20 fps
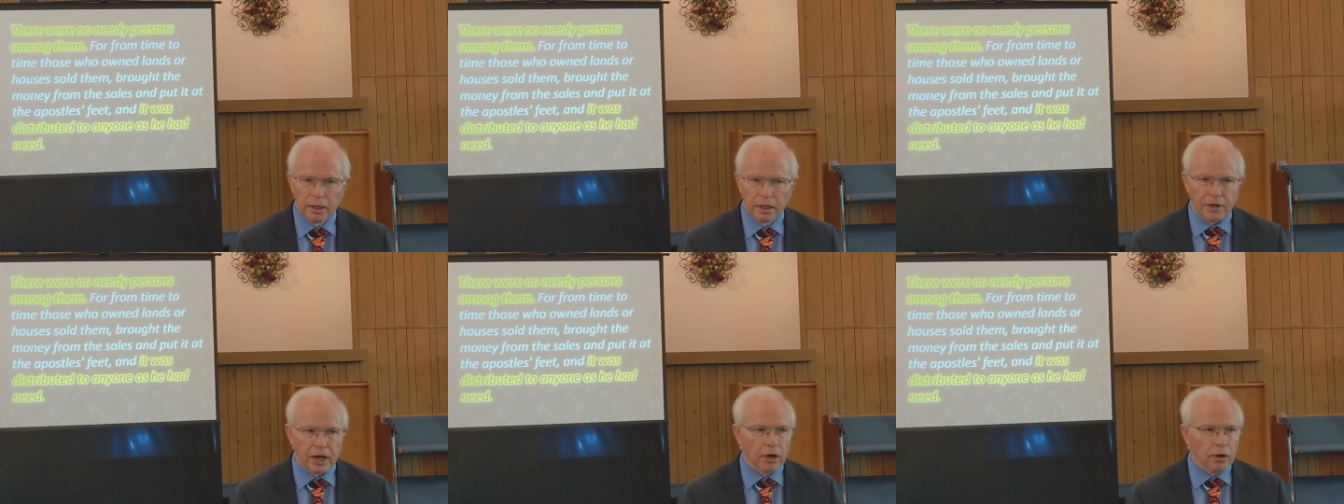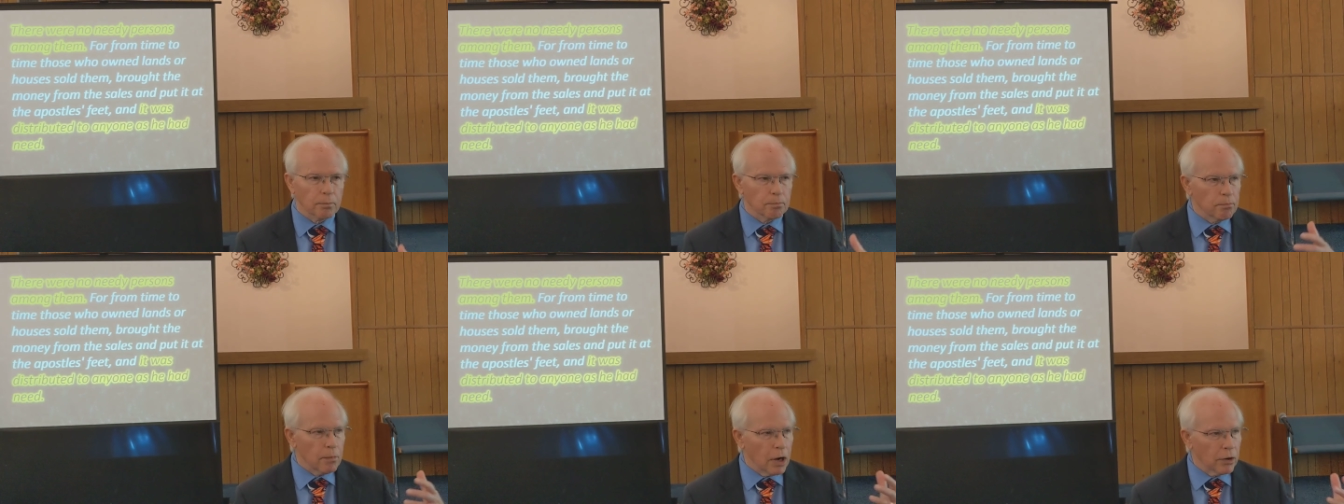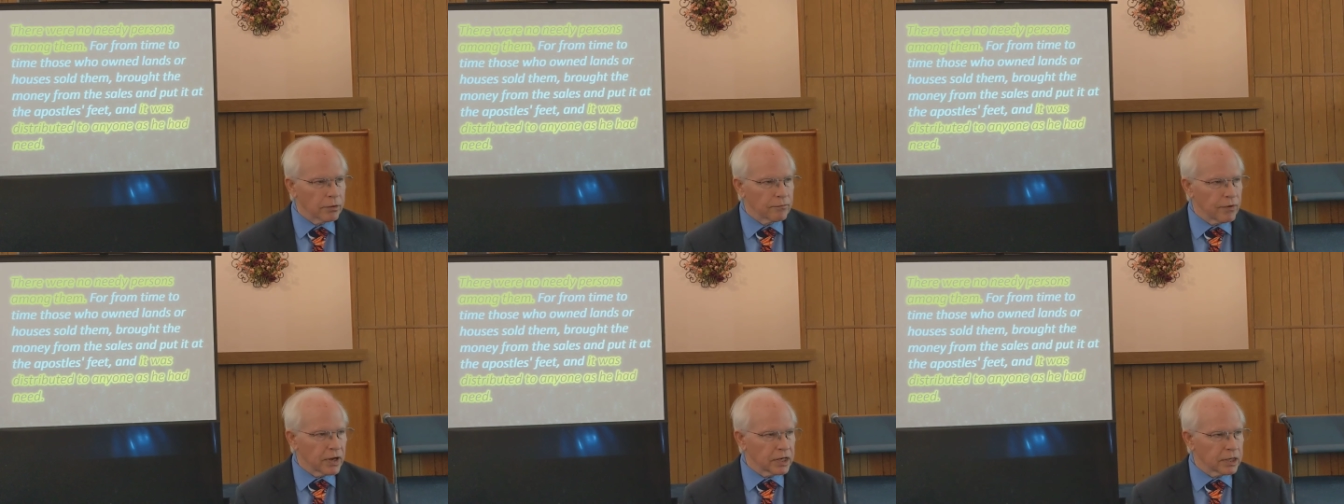they are
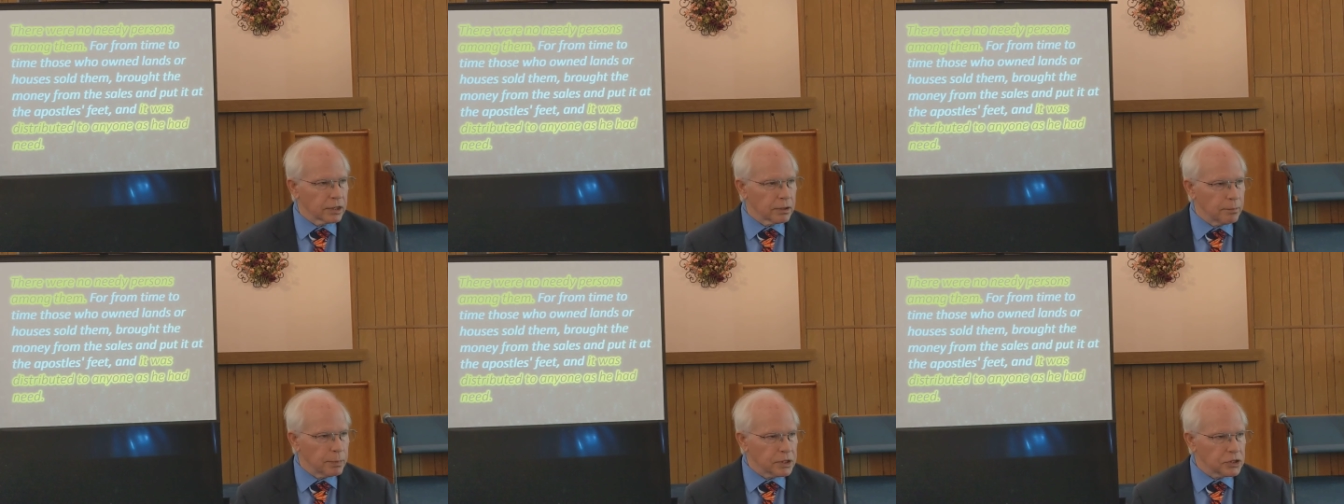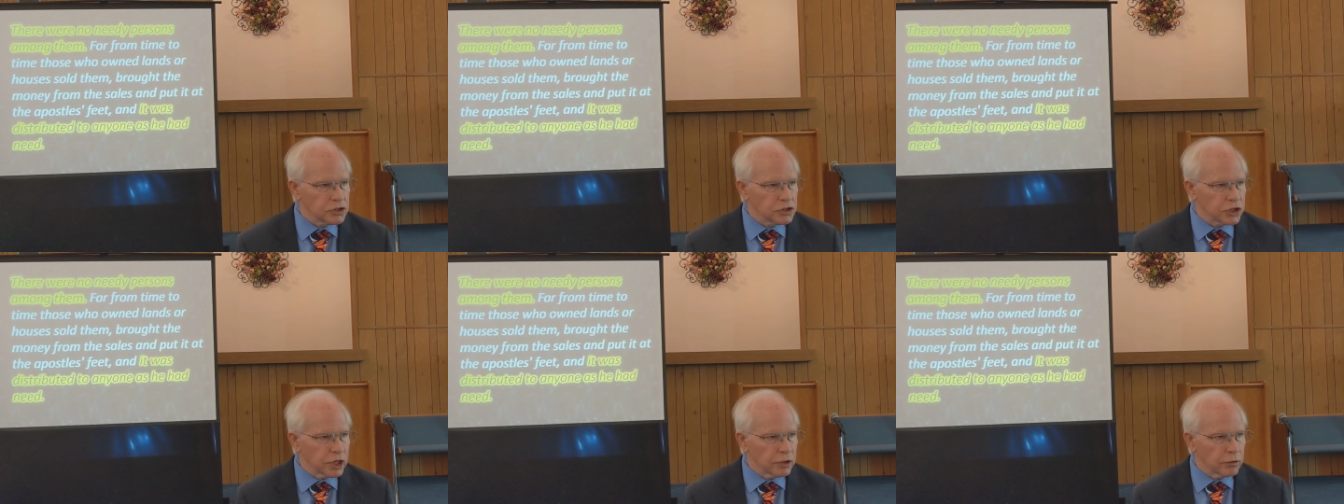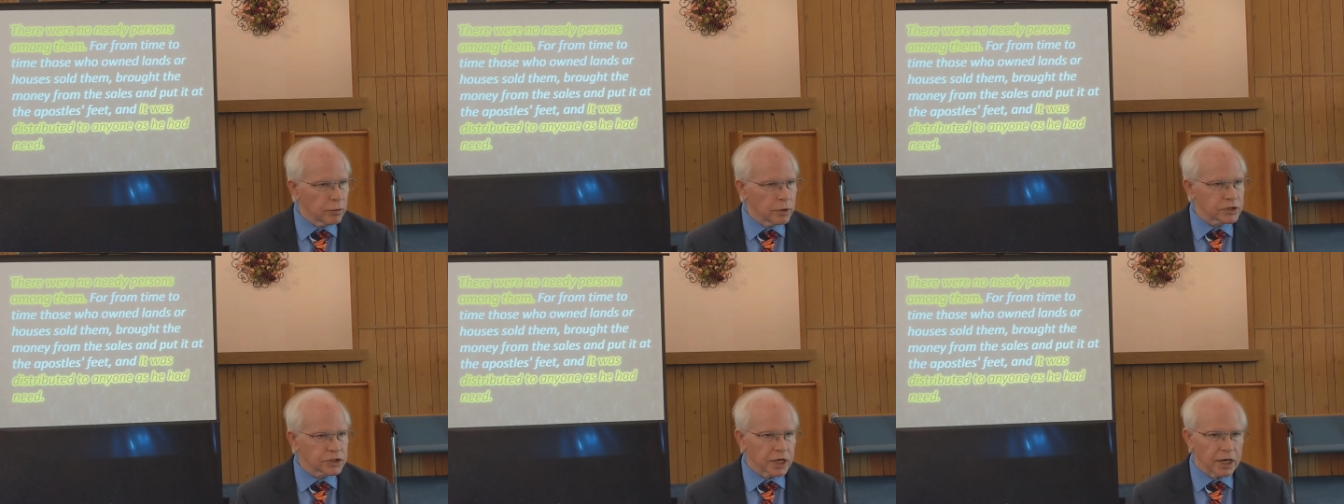motivated to be
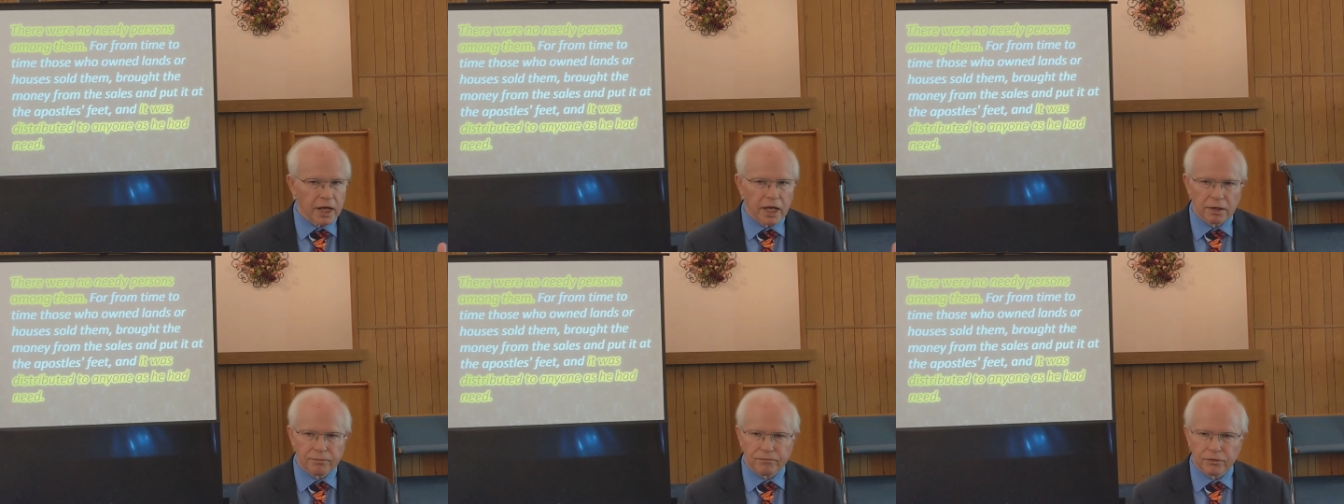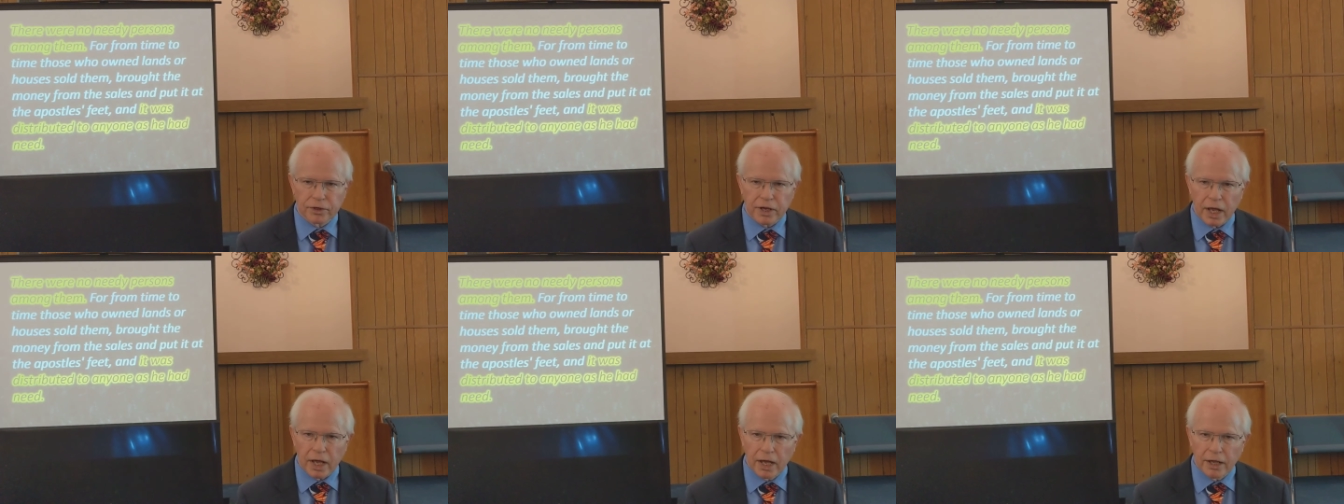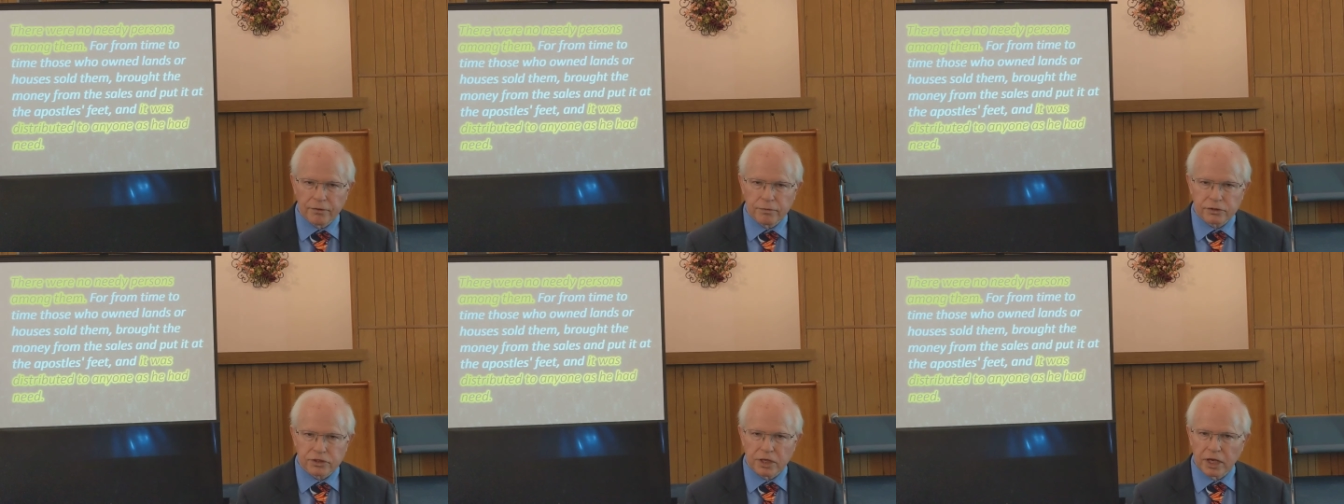generous and helpful to
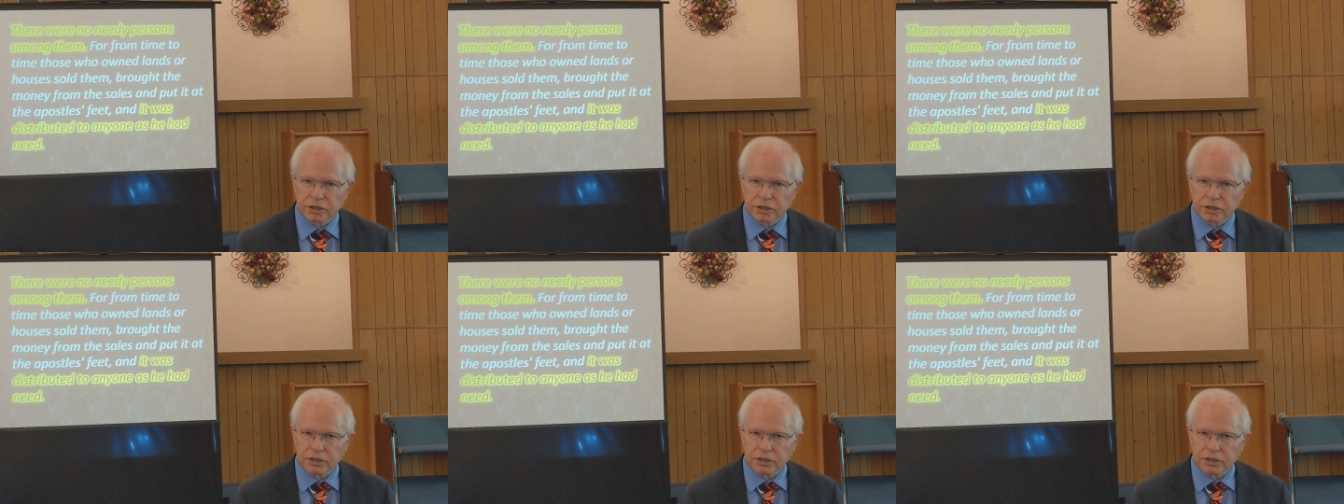others,